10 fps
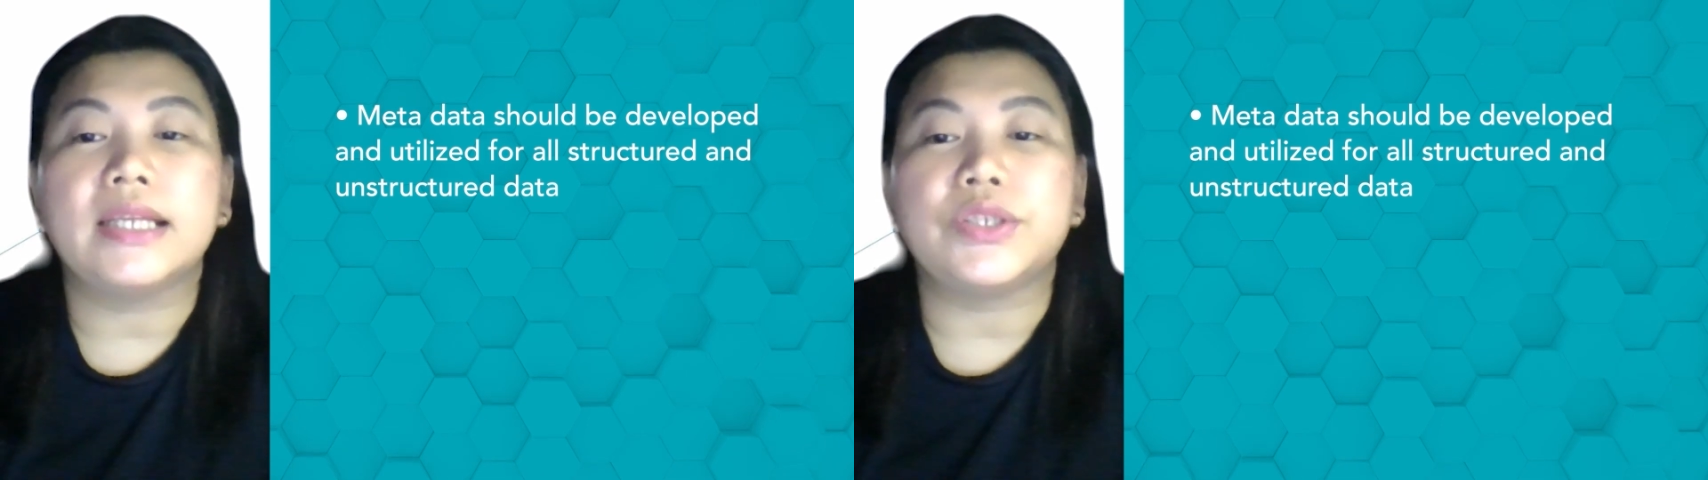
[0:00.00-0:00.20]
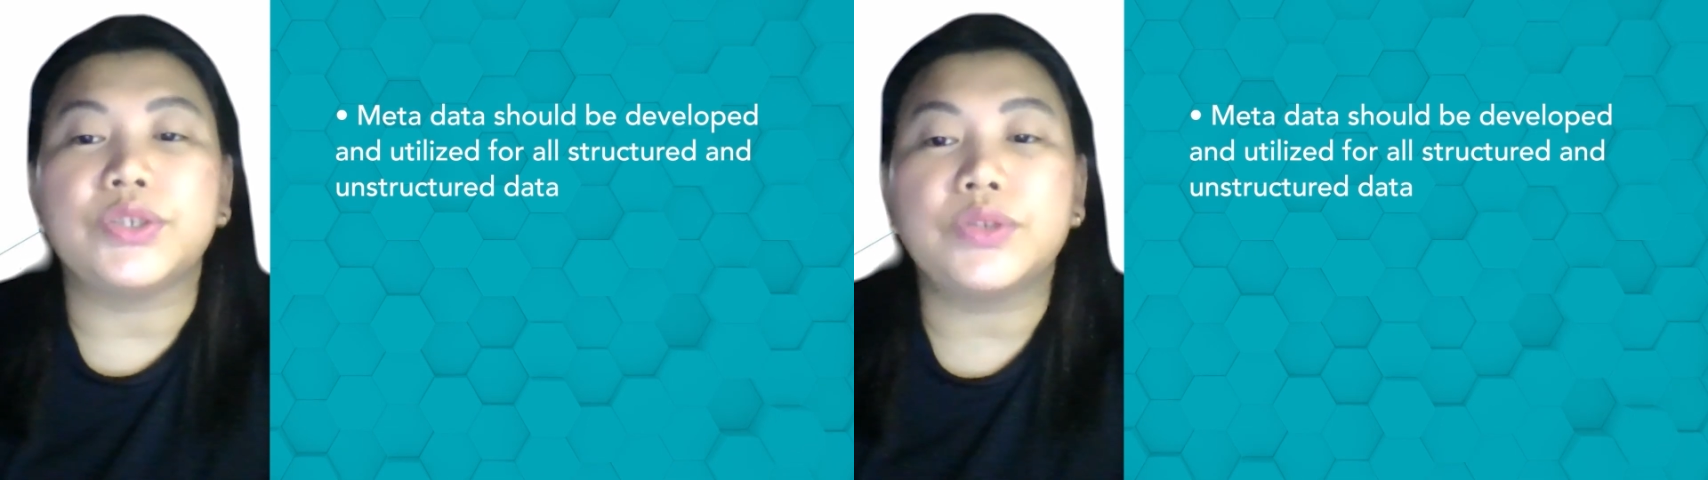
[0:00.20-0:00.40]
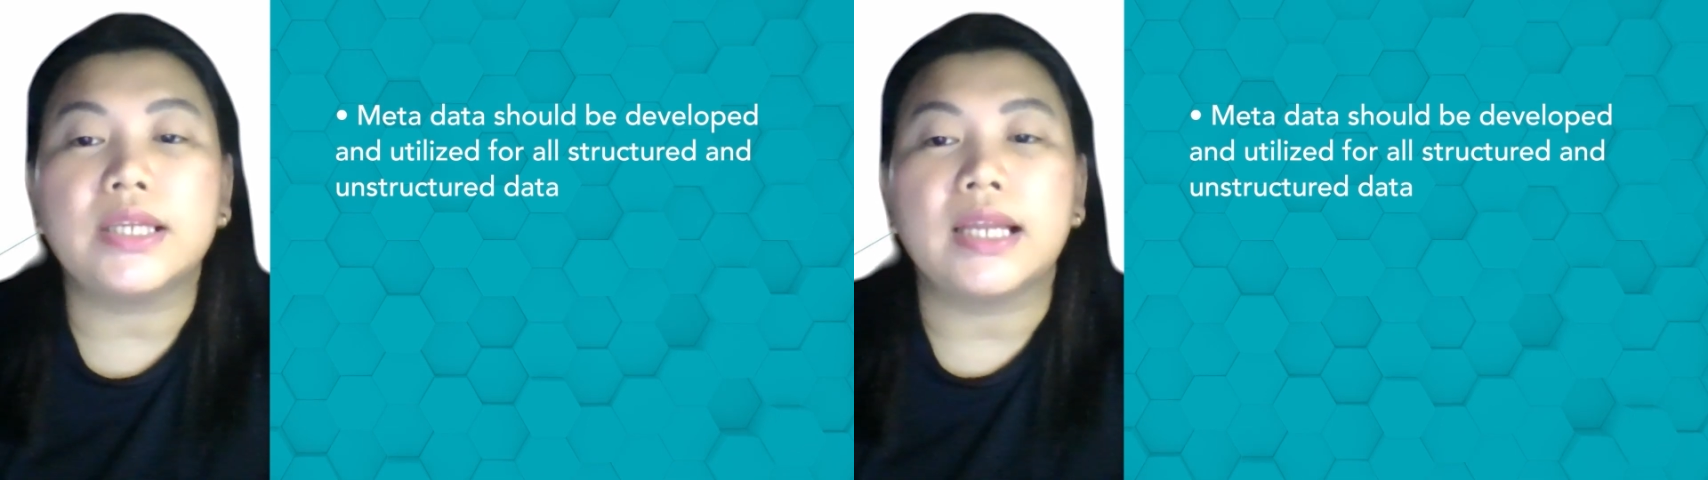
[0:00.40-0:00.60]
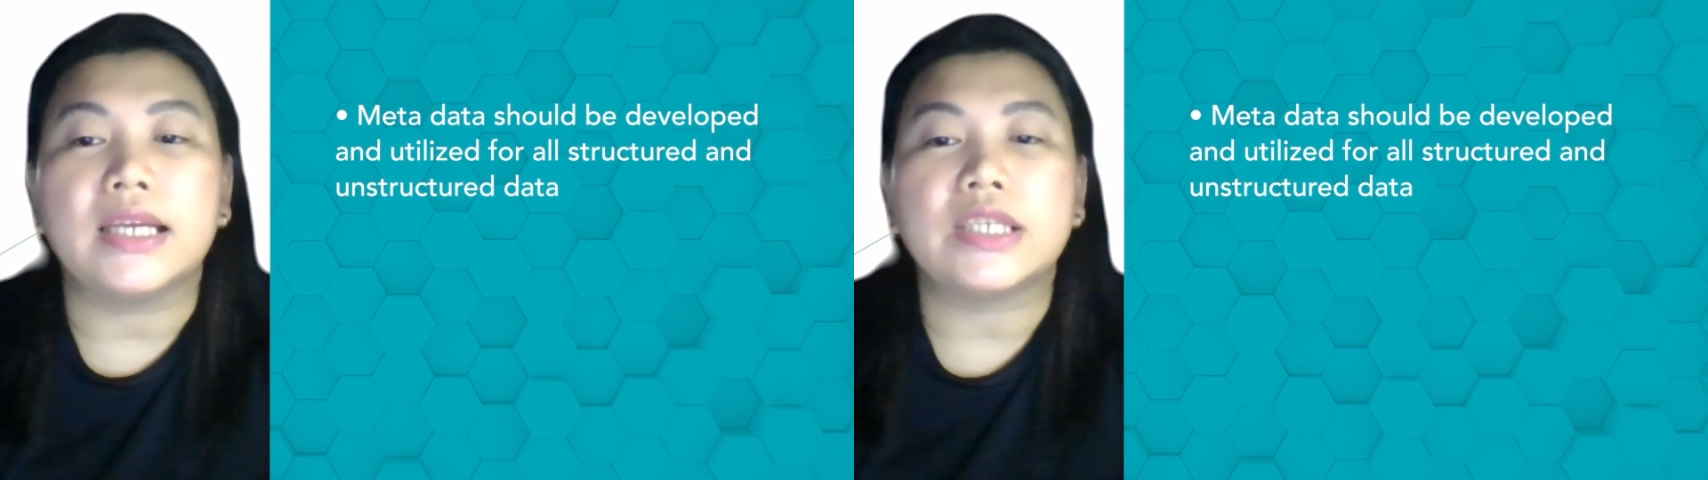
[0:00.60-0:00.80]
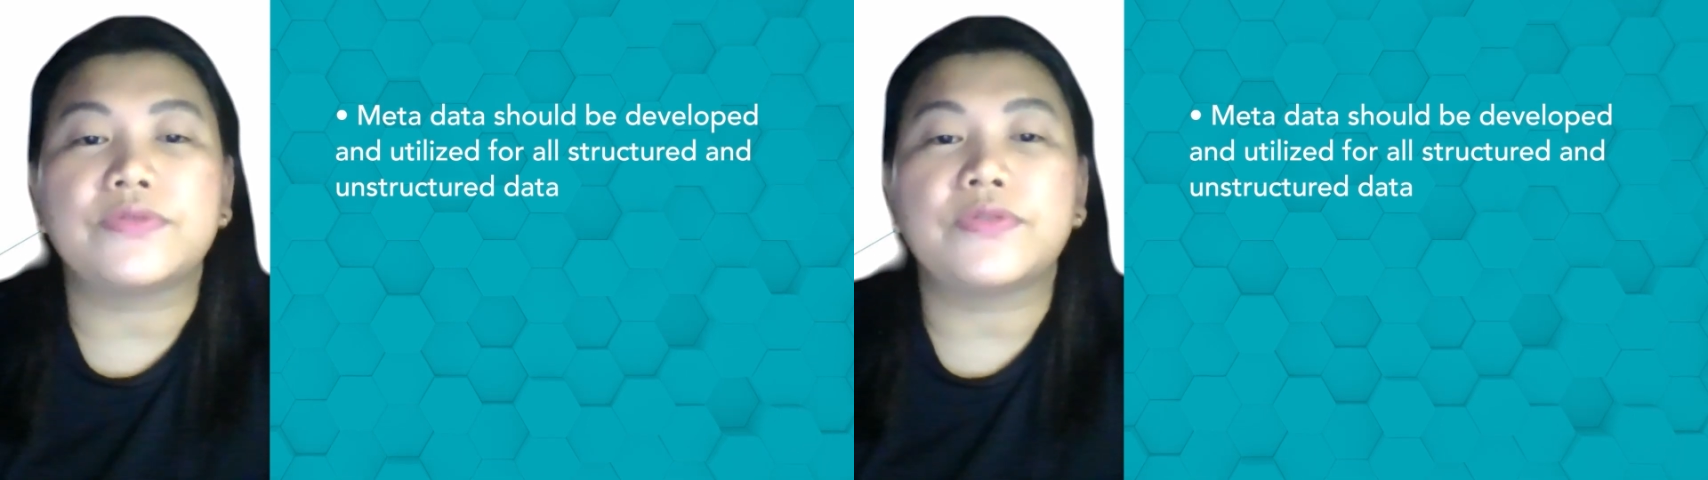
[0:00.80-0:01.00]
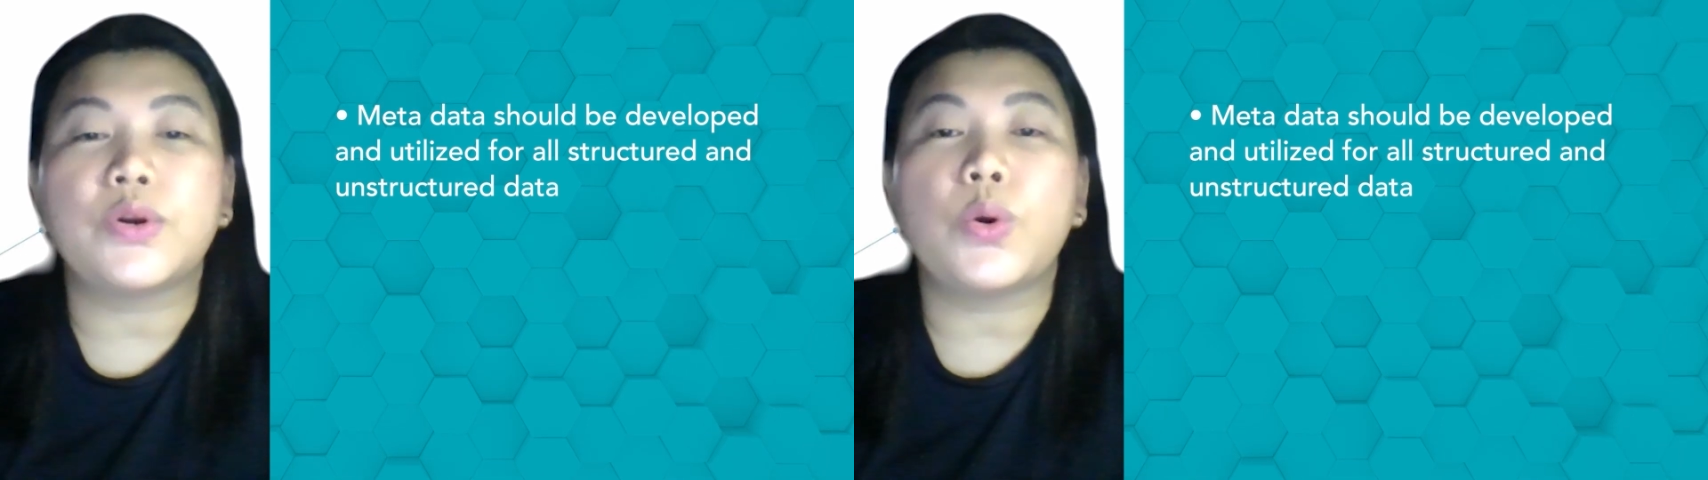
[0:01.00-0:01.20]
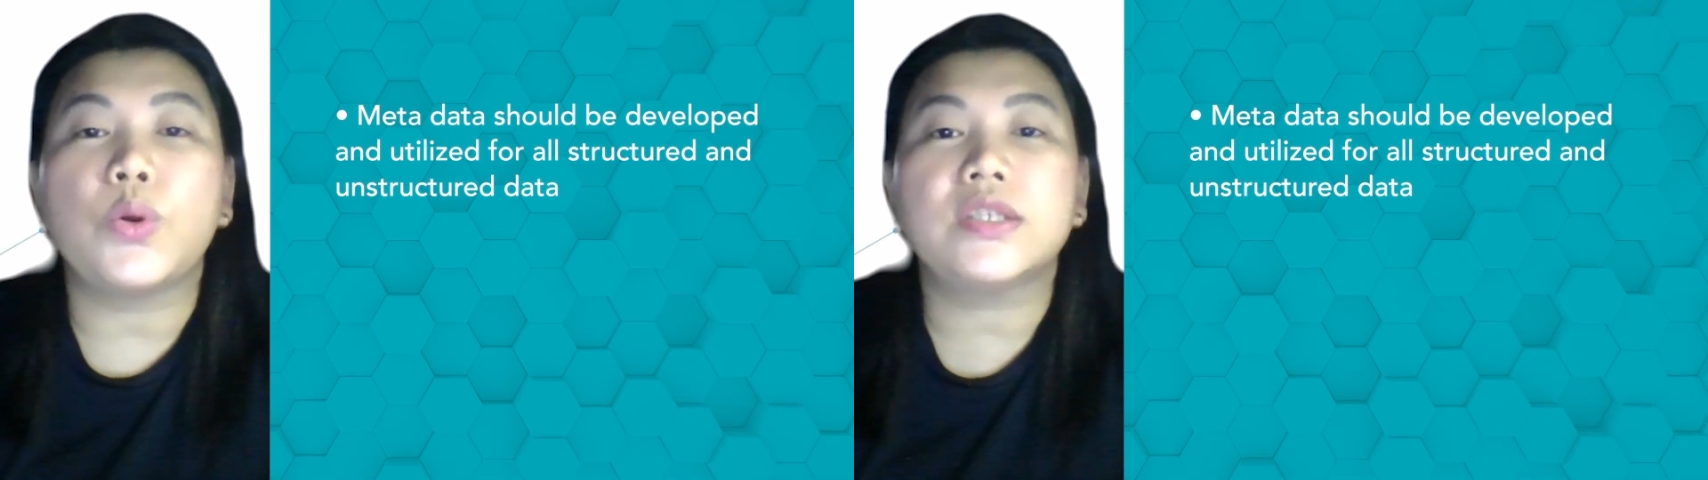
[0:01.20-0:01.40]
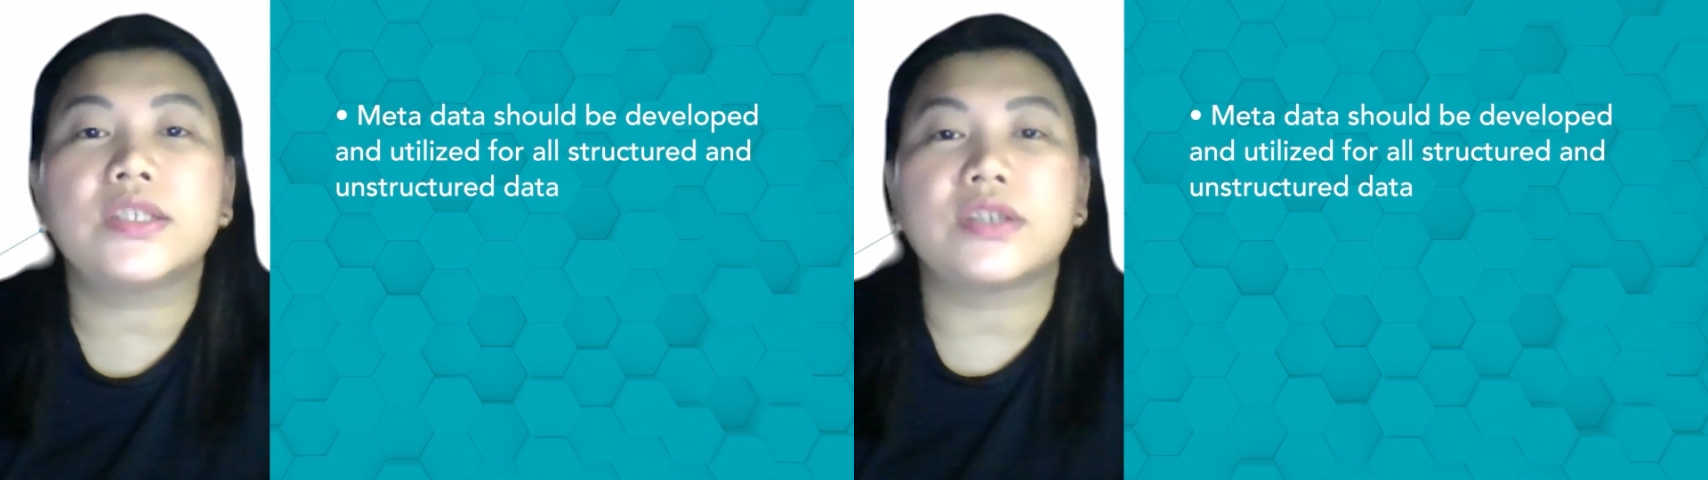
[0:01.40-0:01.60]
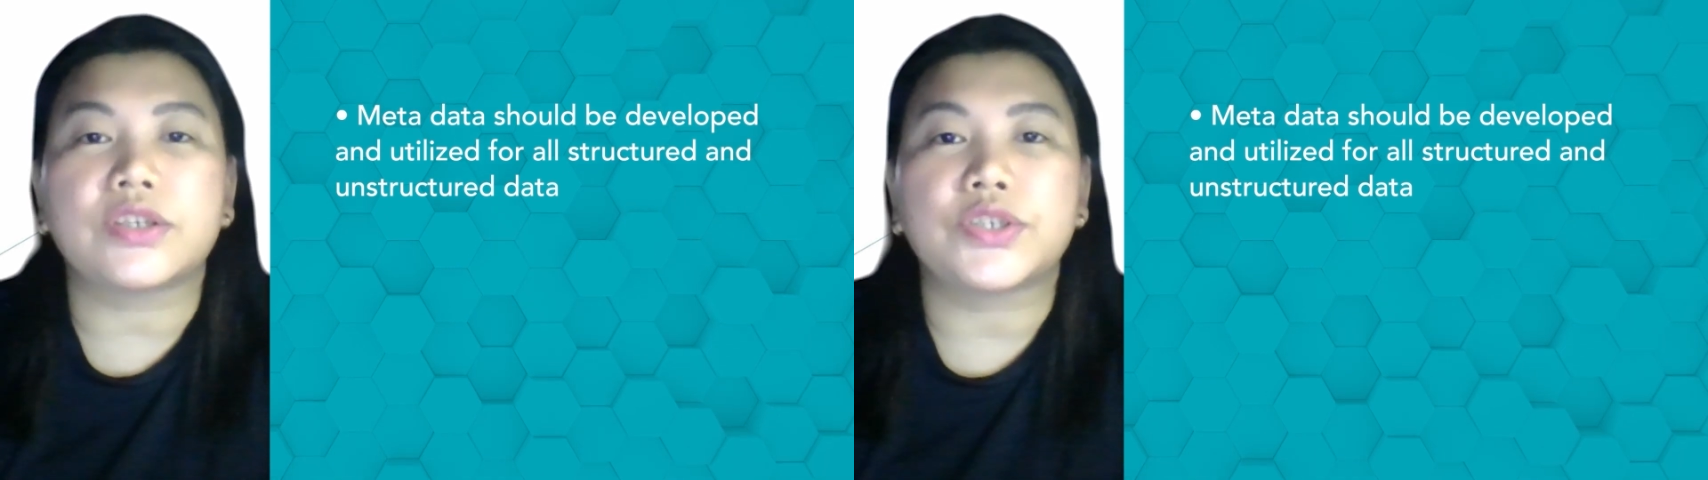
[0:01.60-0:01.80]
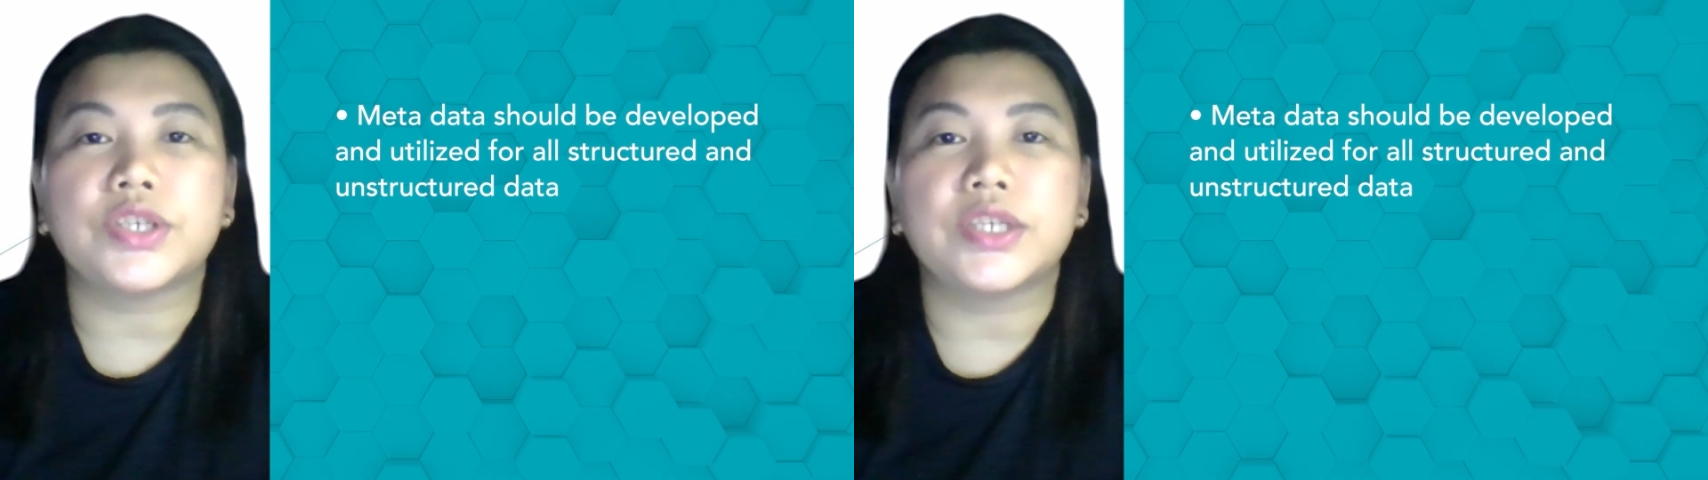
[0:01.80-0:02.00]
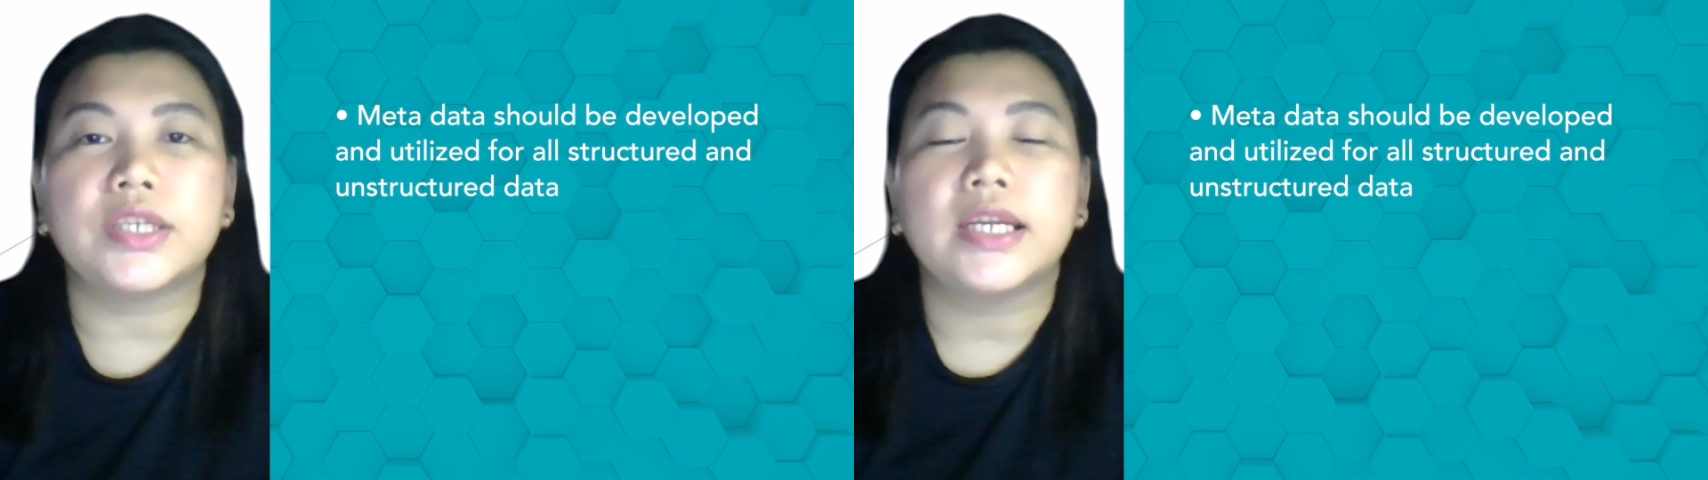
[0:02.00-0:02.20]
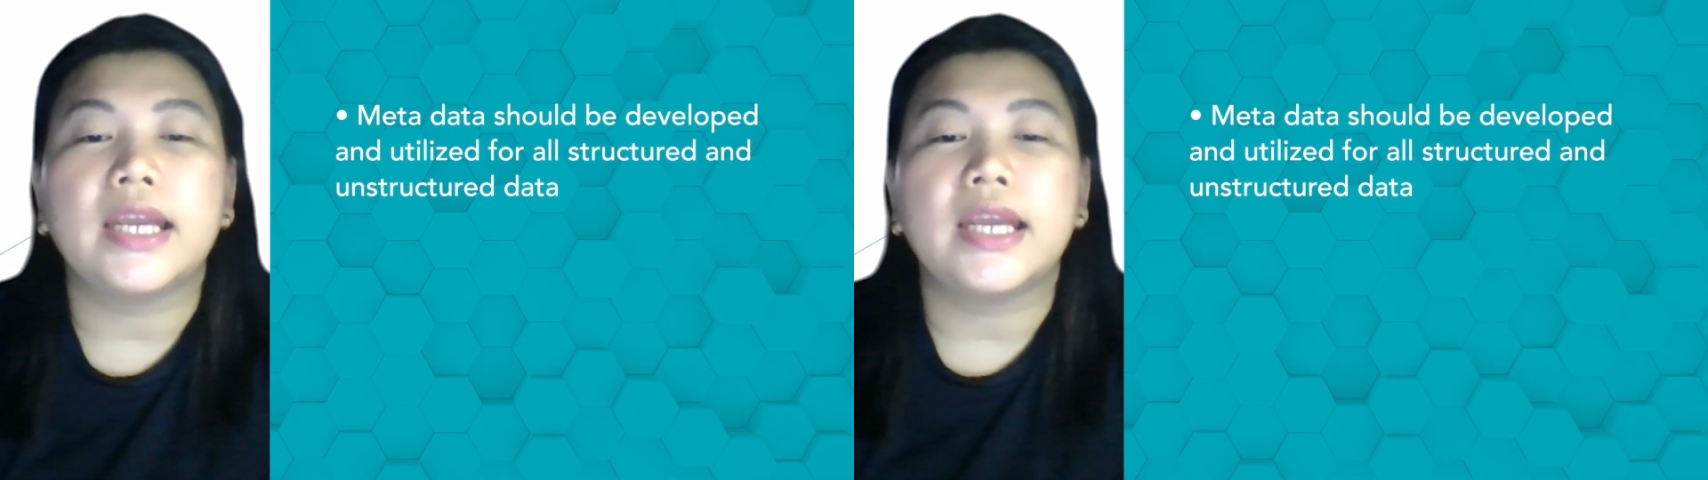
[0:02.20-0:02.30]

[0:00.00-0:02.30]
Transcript: and utilized for all structured